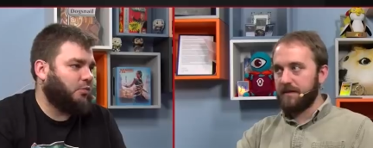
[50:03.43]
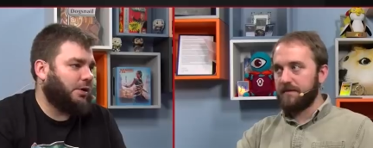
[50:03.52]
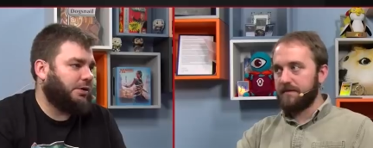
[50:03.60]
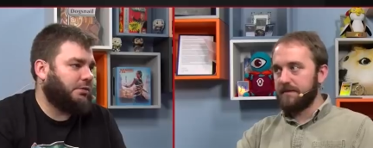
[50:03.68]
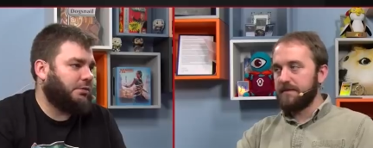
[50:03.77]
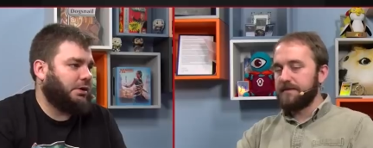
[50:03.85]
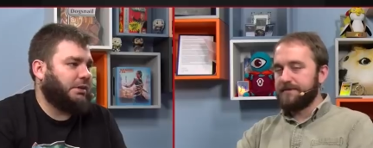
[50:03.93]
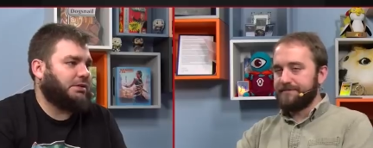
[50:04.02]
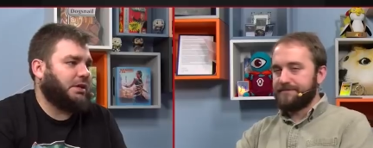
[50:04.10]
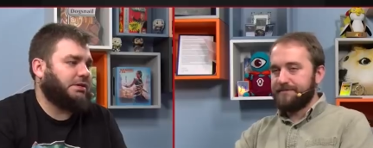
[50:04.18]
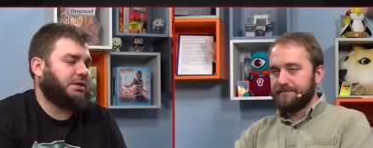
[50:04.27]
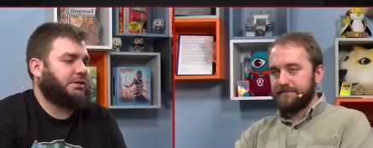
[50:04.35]
Speaker 1: where it's it's
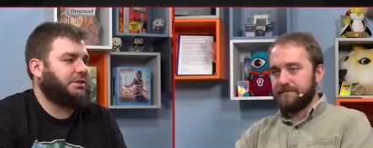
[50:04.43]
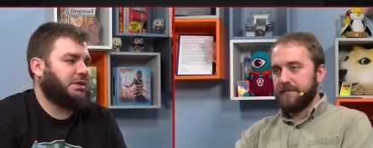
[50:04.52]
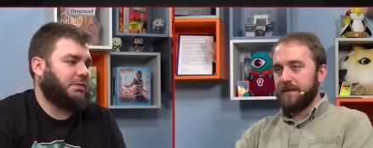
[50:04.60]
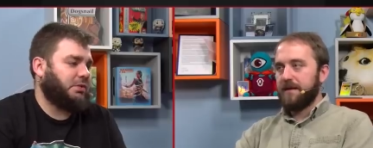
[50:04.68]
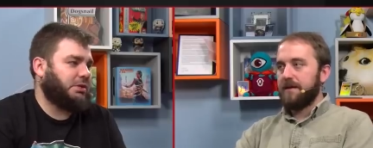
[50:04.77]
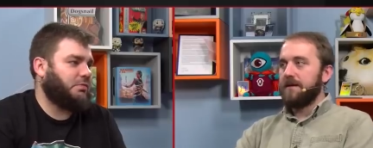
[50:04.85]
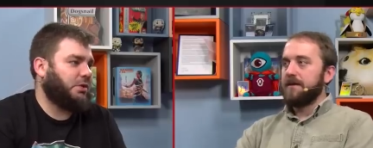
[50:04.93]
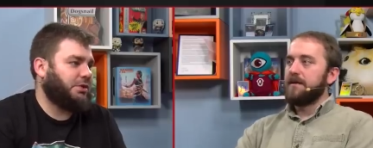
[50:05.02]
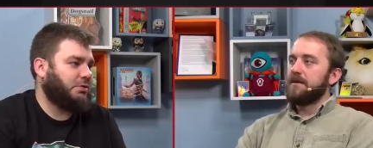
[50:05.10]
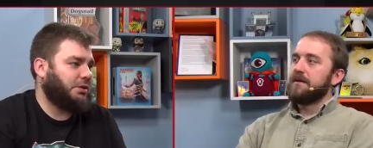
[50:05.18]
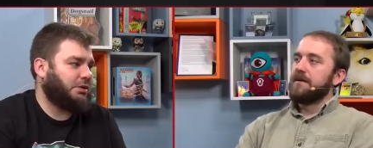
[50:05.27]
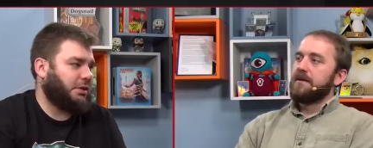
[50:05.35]
like the same reason why you get
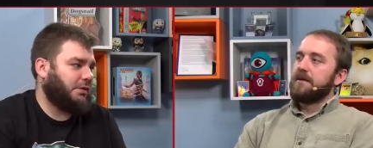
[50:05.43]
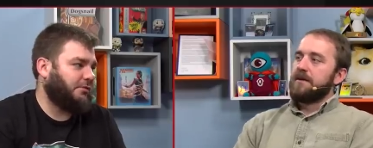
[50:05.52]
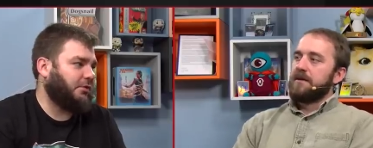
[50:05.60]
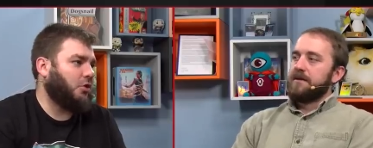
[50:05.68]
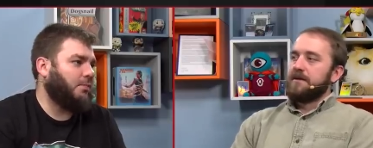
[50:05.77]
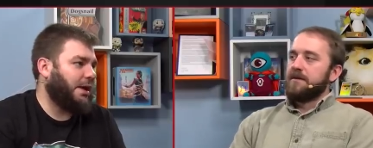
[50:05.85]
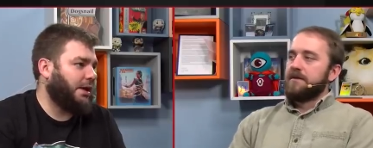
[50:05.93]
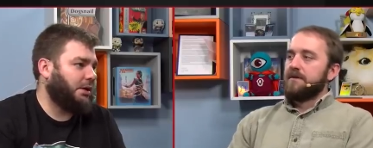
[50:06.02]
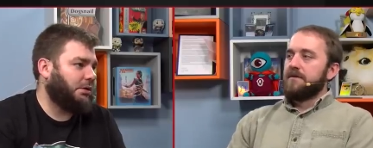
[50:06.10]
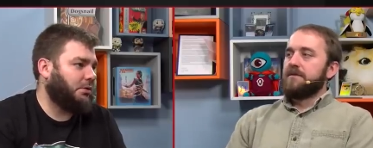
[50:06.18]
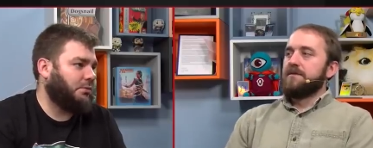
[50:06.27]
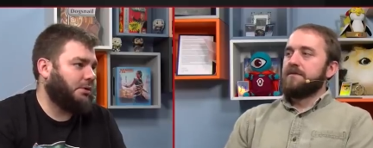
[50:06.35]
to like float mana
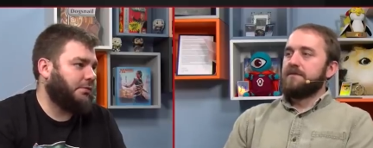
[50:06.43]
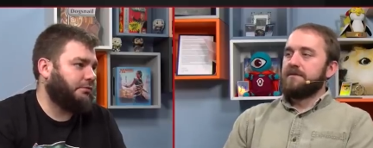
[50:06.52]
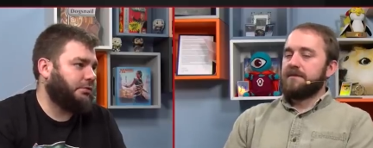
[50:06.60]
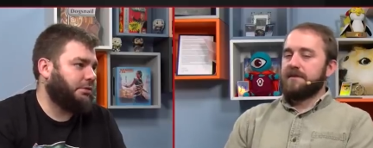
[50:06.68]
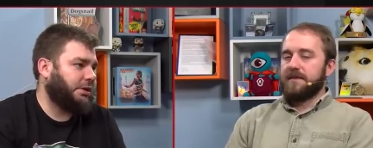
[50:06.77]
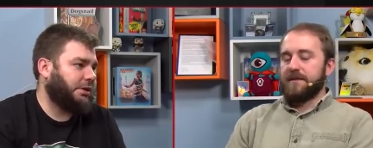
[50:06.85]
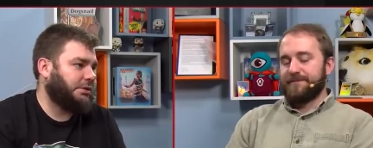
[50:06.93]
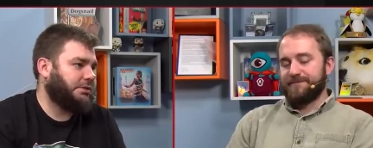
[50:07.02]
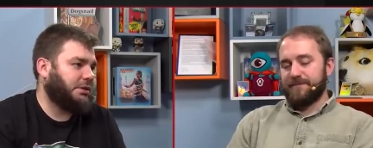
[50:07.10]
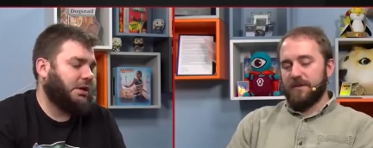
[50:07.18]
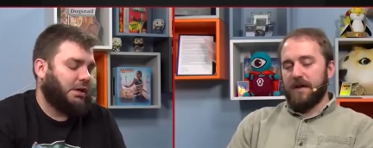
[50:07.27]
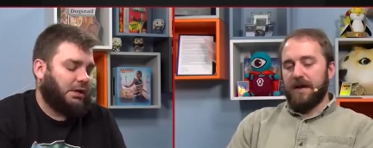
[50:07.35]
or whatever. Yeah. Like it's
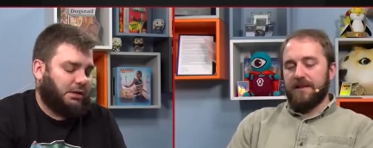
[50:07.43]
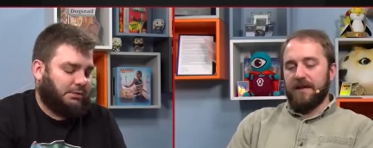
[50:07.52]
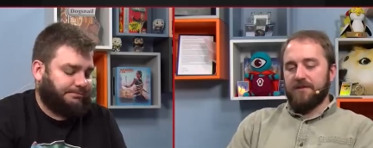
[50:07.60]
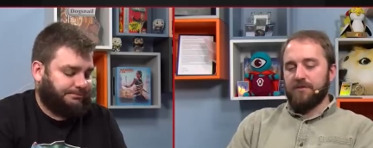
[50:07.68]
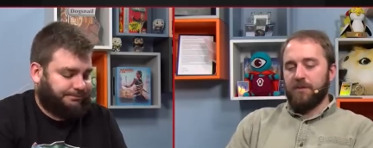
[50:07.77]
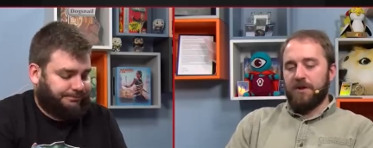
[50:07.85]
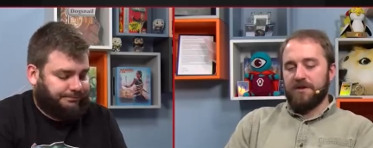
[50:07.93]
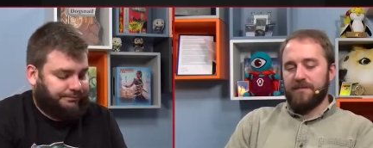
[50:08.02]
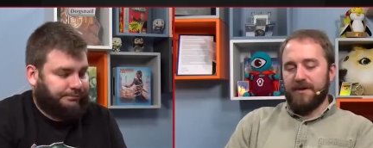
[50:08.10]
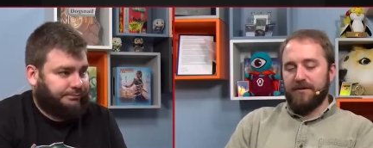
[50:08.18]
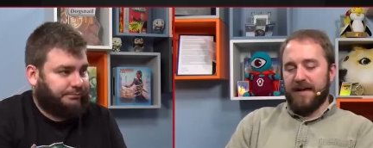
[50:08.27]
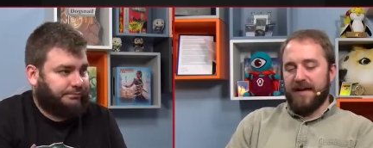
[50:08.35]
Speaker 2: I, it's well, it's about
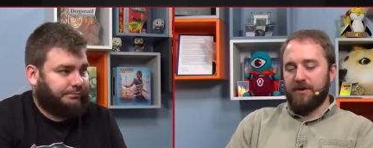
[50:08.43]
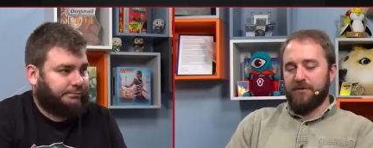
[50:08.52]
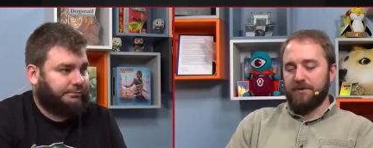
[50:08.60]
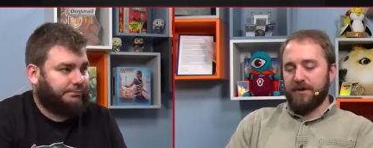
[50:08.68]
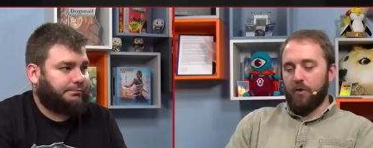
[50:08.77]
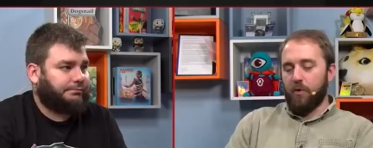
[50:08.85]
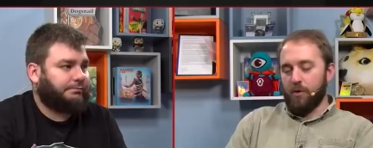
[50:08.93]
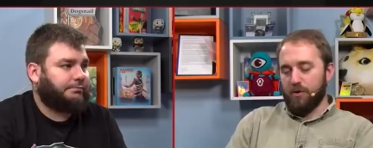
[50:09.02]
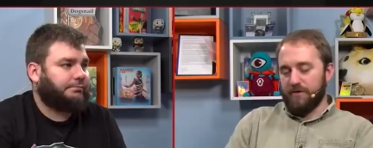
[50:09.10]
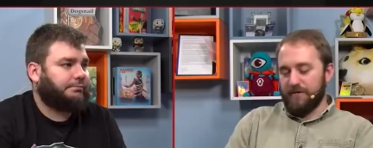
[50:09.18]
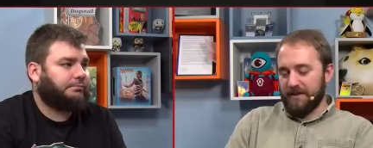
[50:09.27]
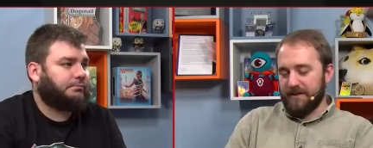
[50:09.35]
how the order of
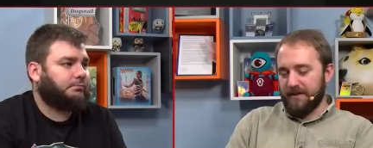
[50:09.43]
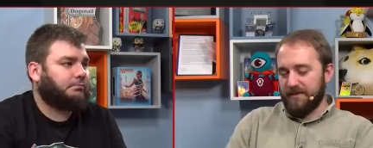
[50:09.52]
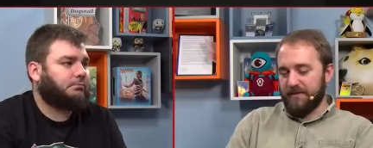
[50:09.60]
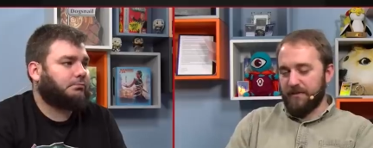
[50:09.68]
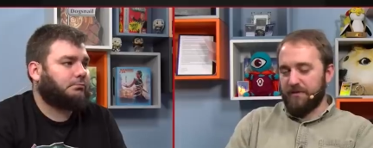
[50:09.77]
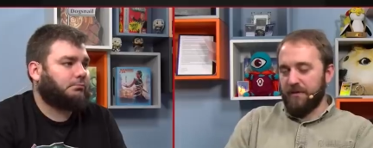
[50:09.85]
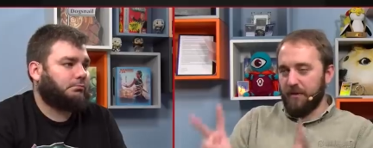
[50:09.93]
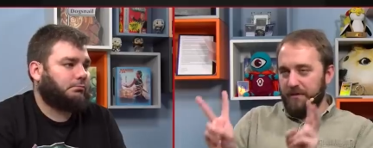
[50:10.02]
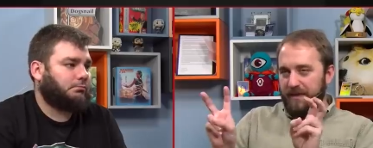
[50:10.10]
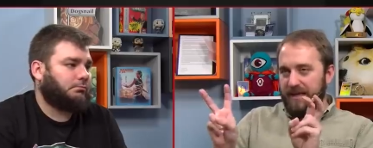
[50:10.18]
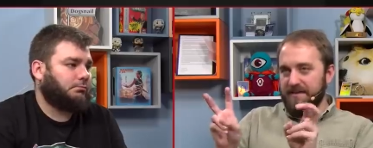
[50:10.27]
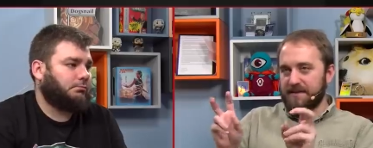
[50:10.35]
like
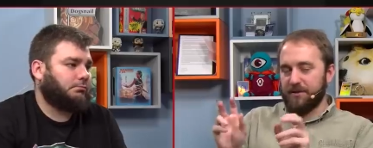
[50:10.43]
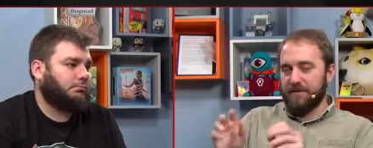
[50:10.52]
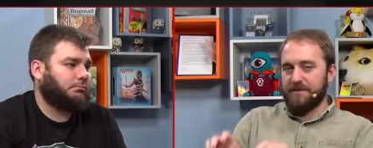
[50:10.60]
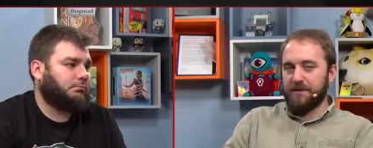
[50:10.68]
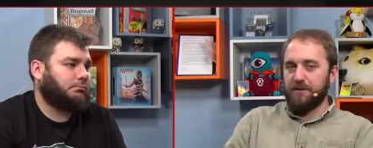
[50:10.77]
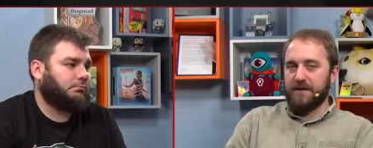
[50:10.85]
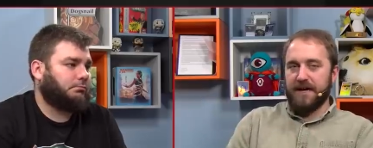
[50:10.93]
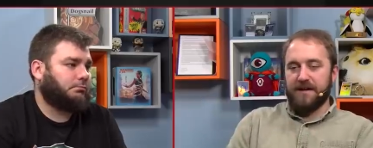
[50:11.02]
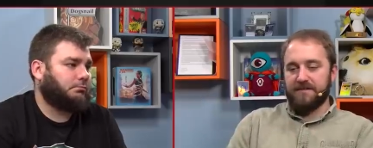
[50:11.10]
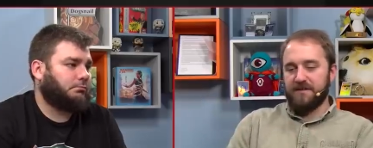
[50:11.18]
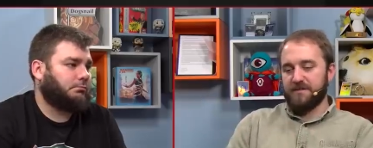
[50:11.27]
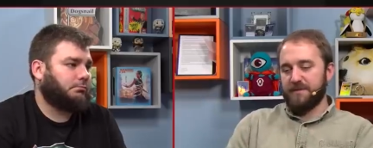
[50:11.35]
things that you have to do to cast a
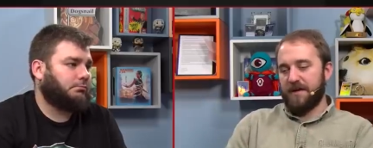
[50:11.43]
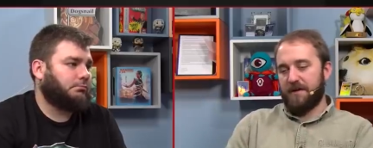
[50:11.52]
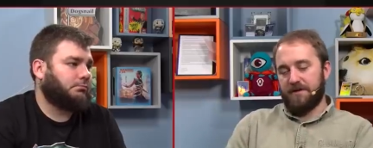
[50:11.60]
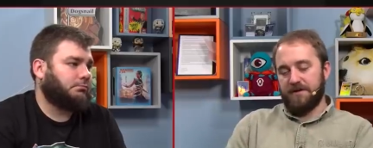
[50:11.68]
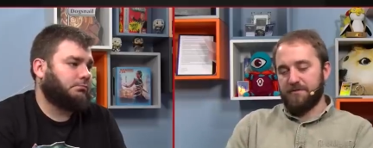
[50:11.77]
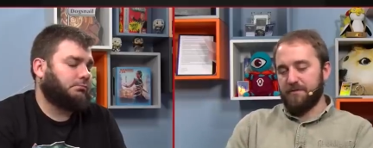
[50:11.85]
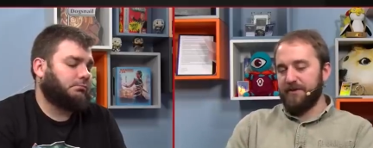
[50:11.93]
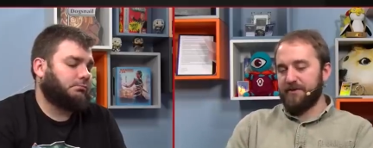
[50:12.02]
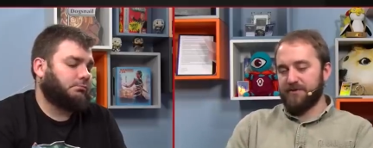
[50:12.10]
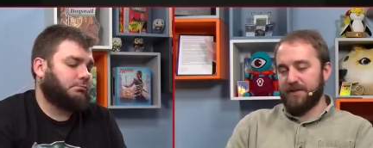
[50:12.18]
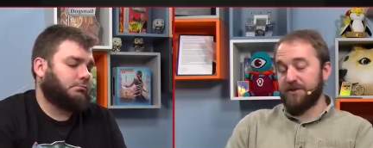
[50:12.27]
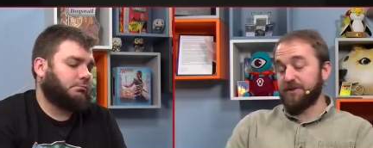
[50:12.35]
spell. It's really
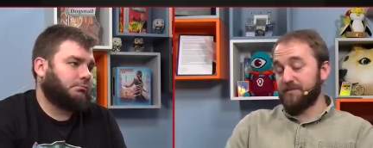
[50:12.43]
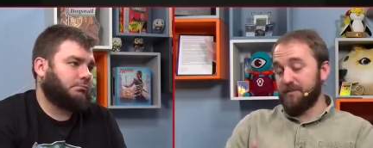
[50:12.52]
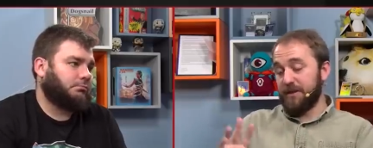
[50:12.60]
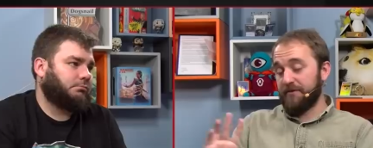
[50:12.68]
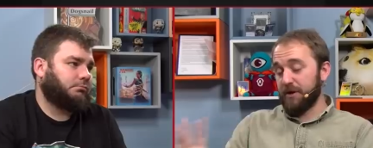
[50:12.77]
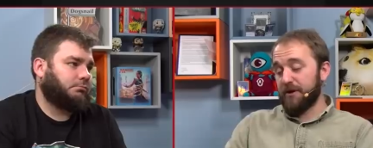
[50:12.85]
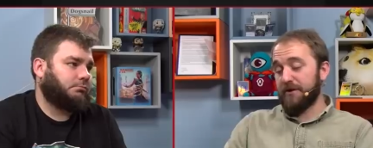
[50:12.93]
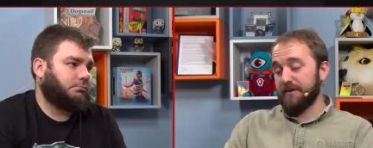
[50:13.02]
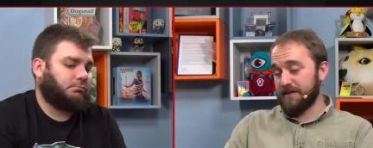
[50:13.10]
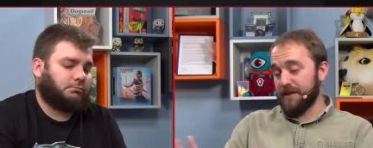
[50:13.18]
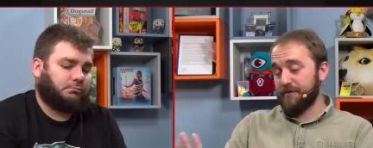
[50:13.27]
strange. But regardless, I